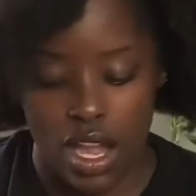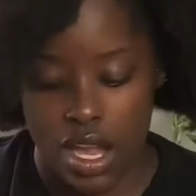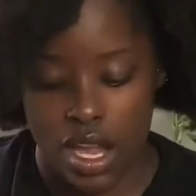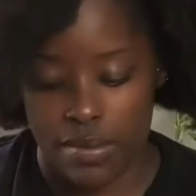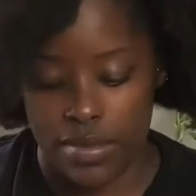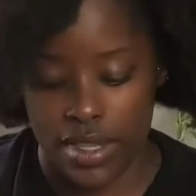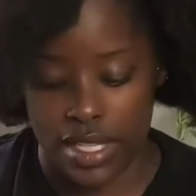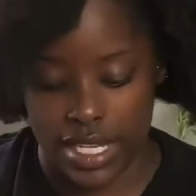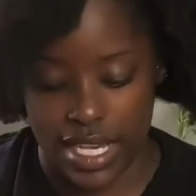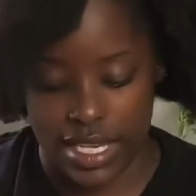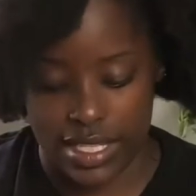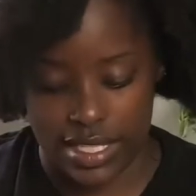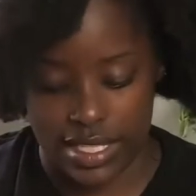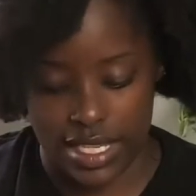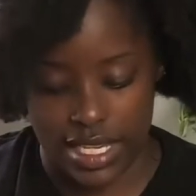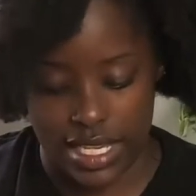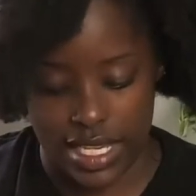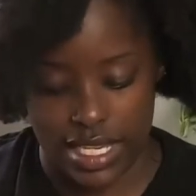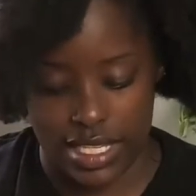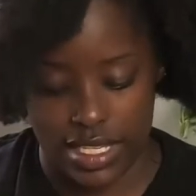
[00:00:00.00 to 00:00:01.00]
The next thing
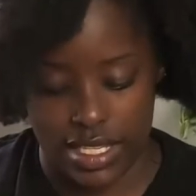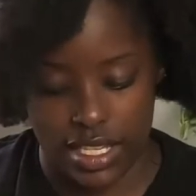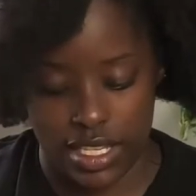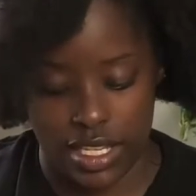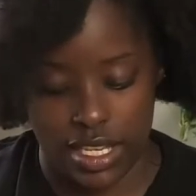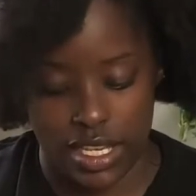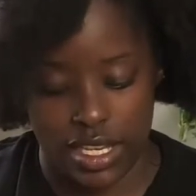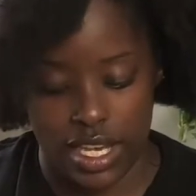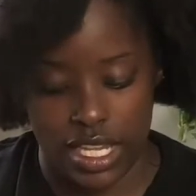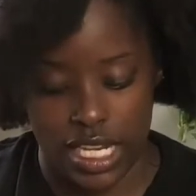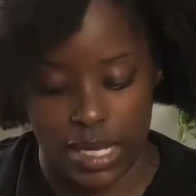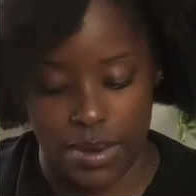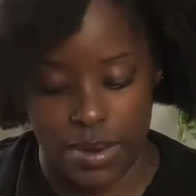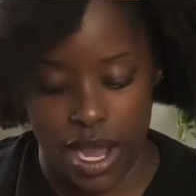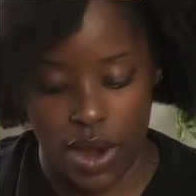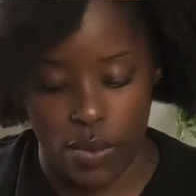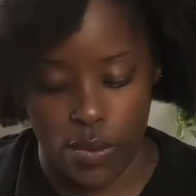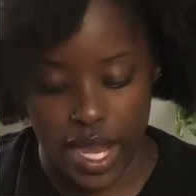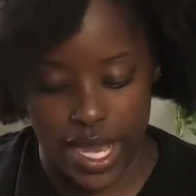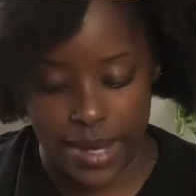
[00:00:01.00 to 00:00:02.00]
is the Honey Pot
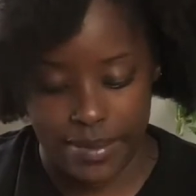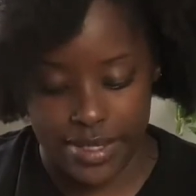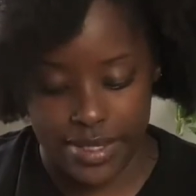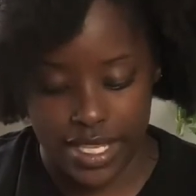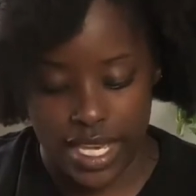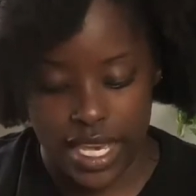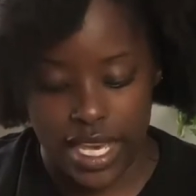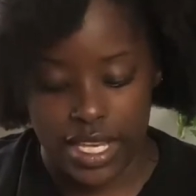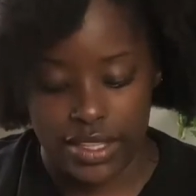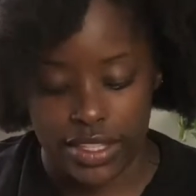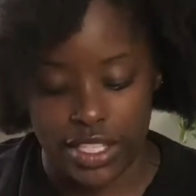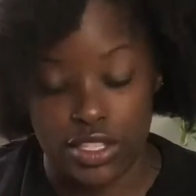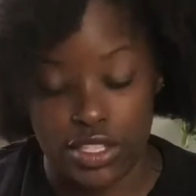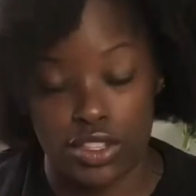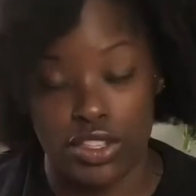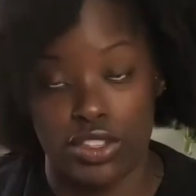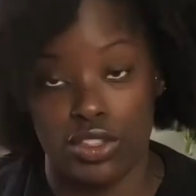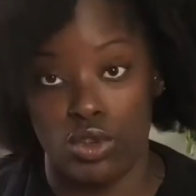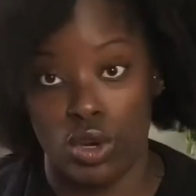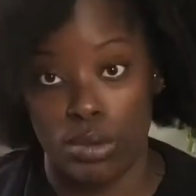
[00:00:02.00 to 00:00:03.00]
wipes. These are the
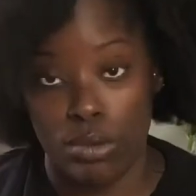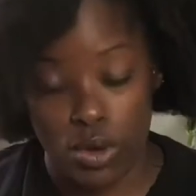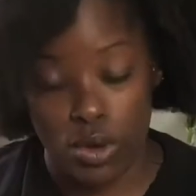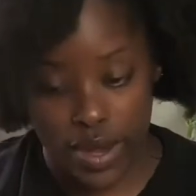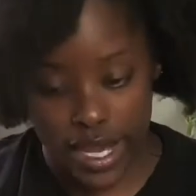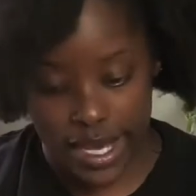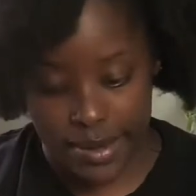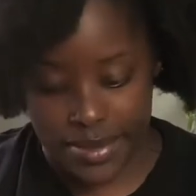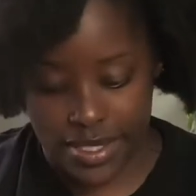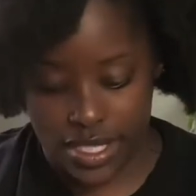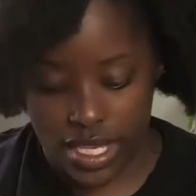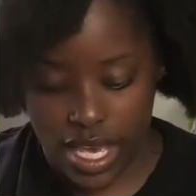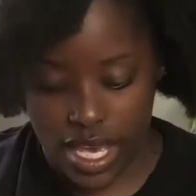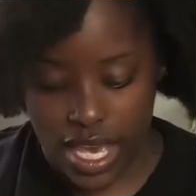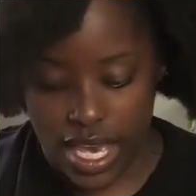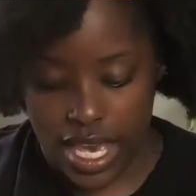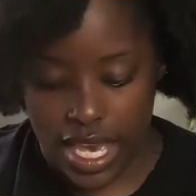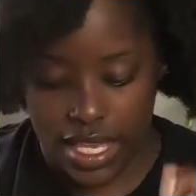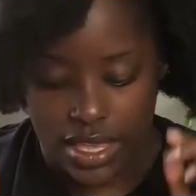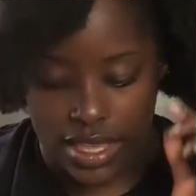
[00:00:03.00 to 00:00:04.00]
normal wipes,
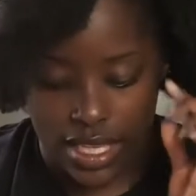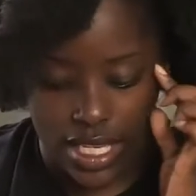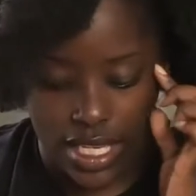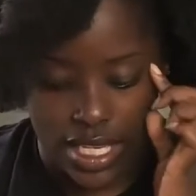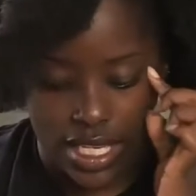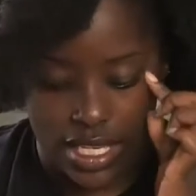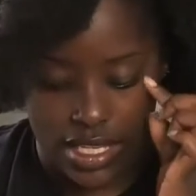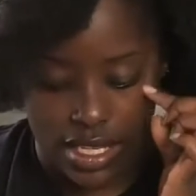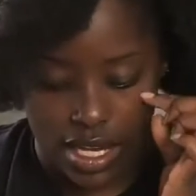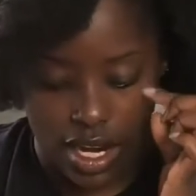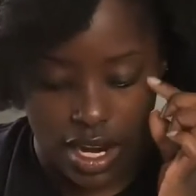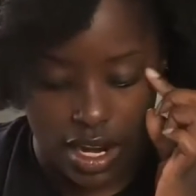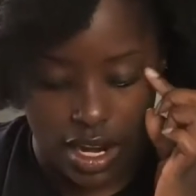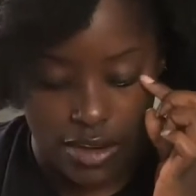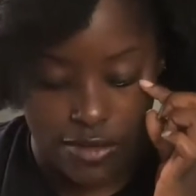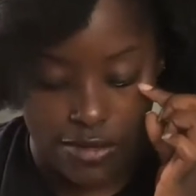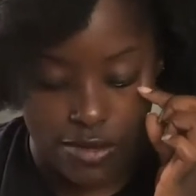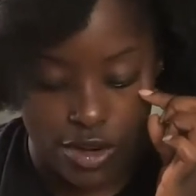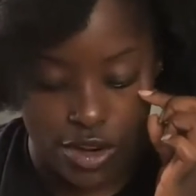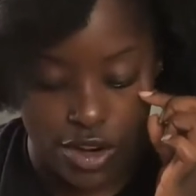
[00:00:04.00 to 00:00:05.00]
and these are
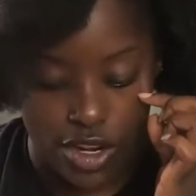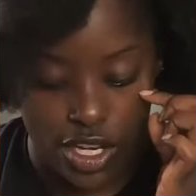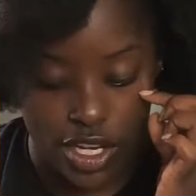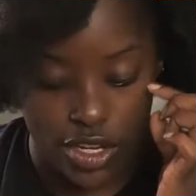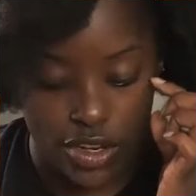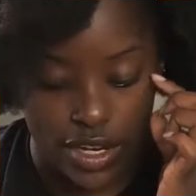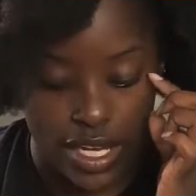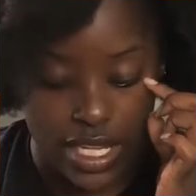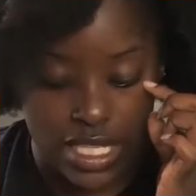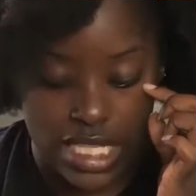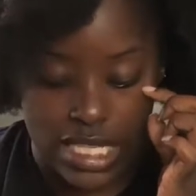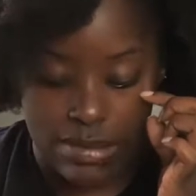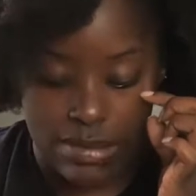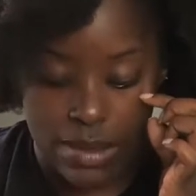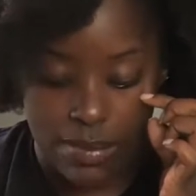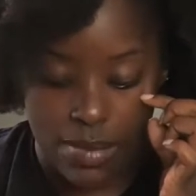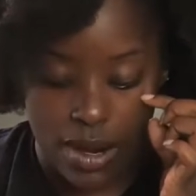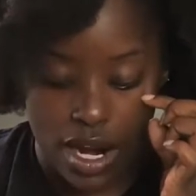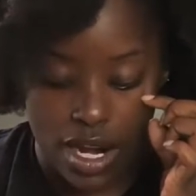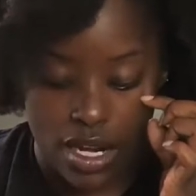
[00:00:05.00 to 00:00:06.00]
for your intimate
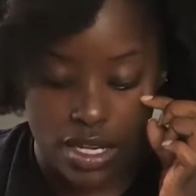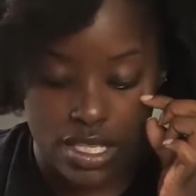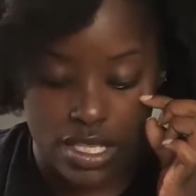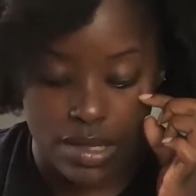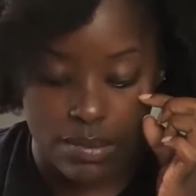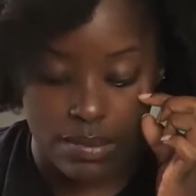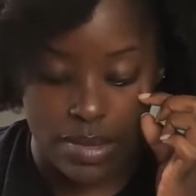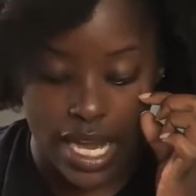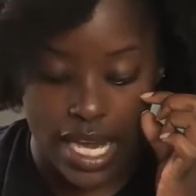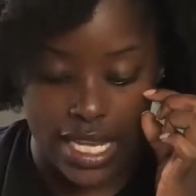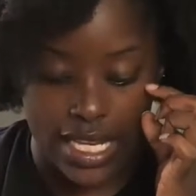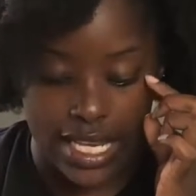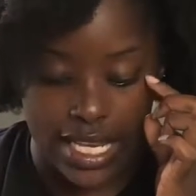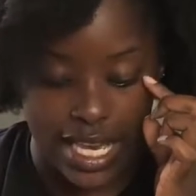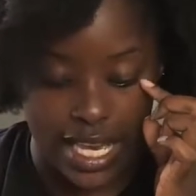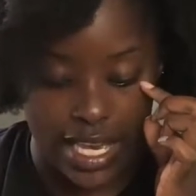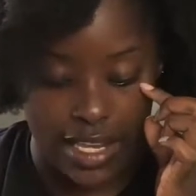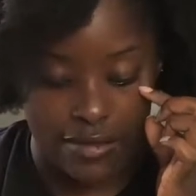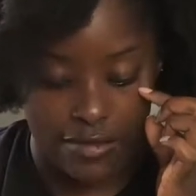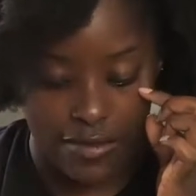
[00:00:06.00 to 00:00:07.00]
parts, body
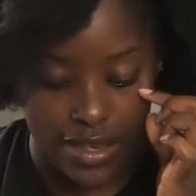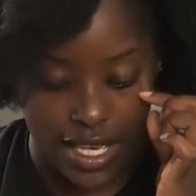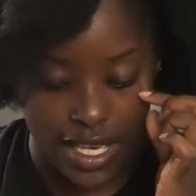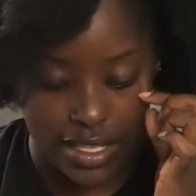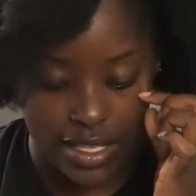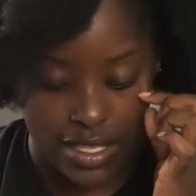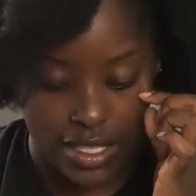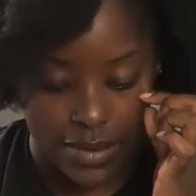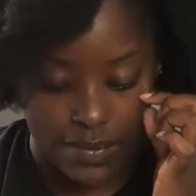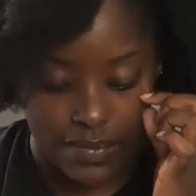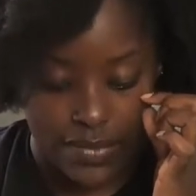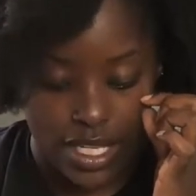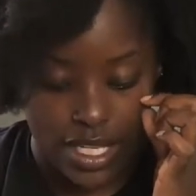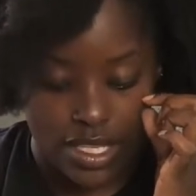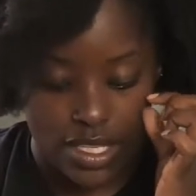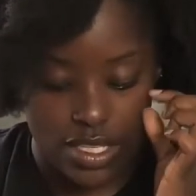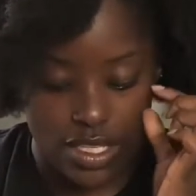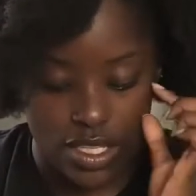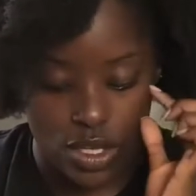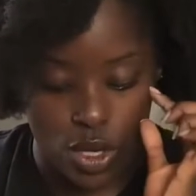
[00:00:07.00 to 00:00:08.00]
and face.
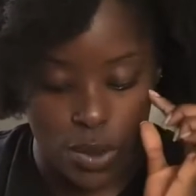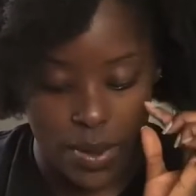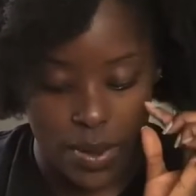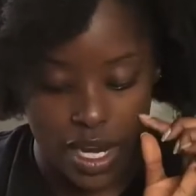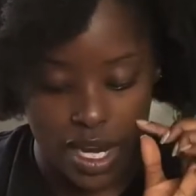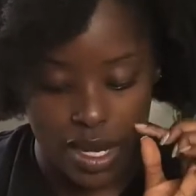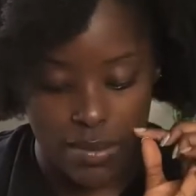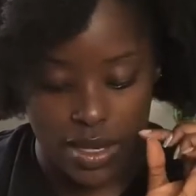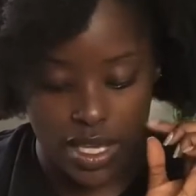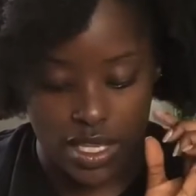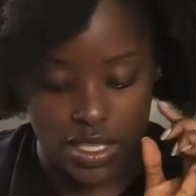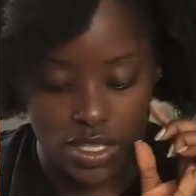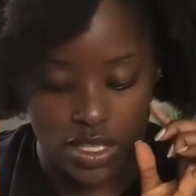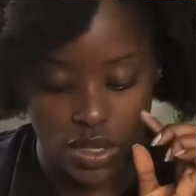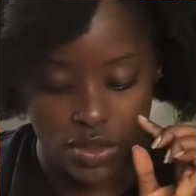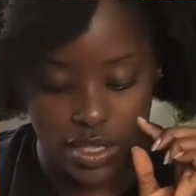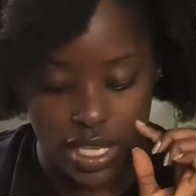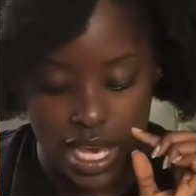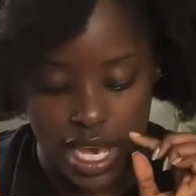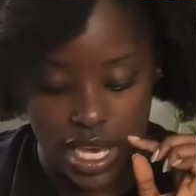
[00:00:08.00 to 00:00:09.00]
No parabens, no
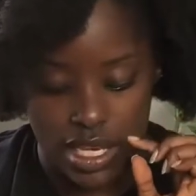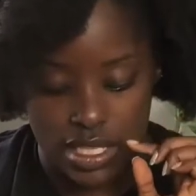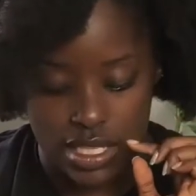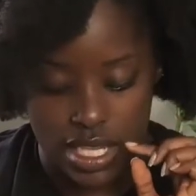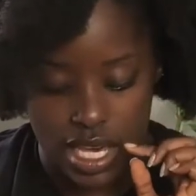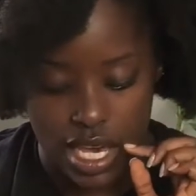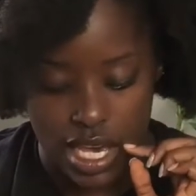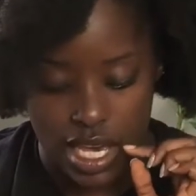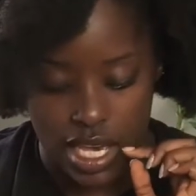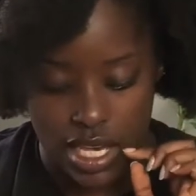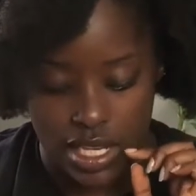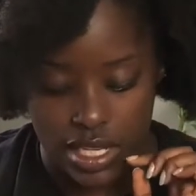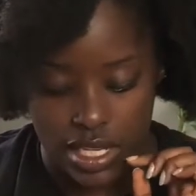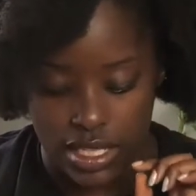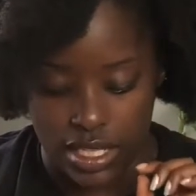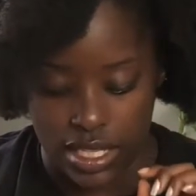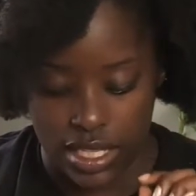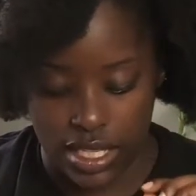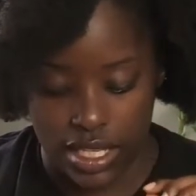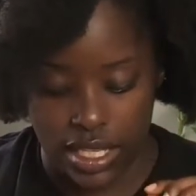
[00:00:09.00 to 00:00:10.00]
dioxide,
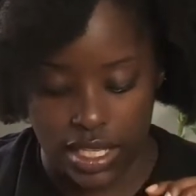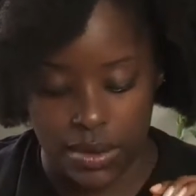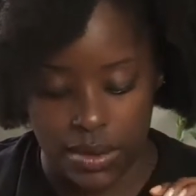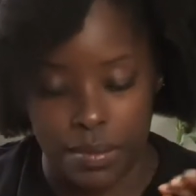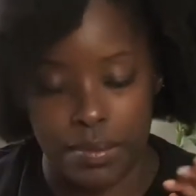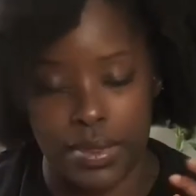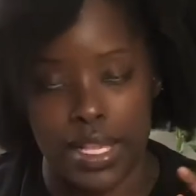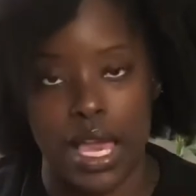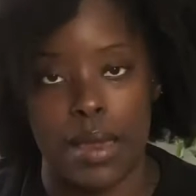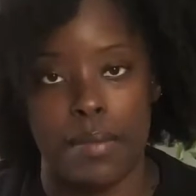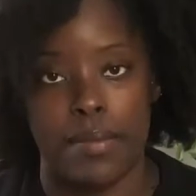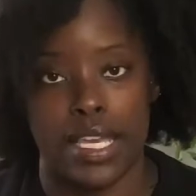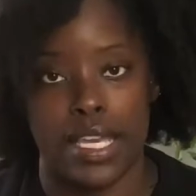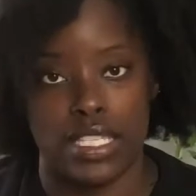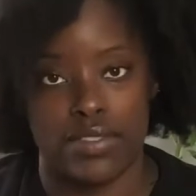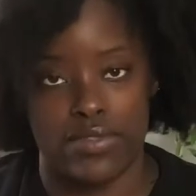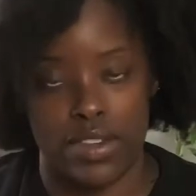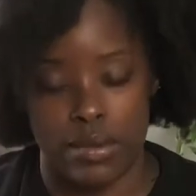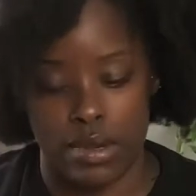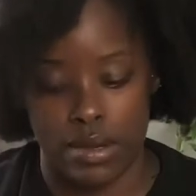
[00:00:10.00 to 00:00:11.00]
again, plant-based
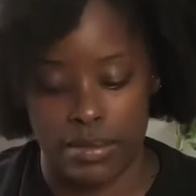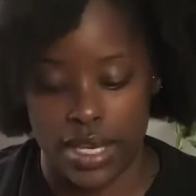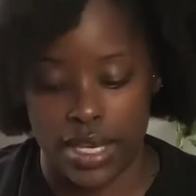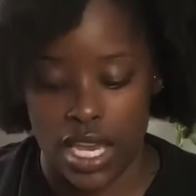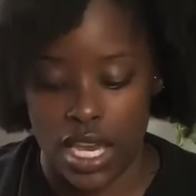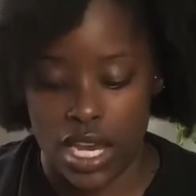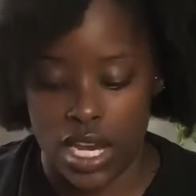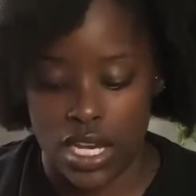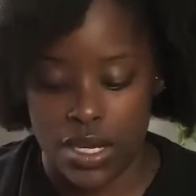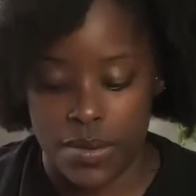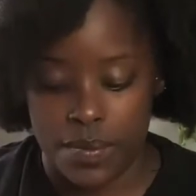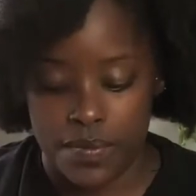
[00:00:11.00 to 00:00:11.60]
feminine care.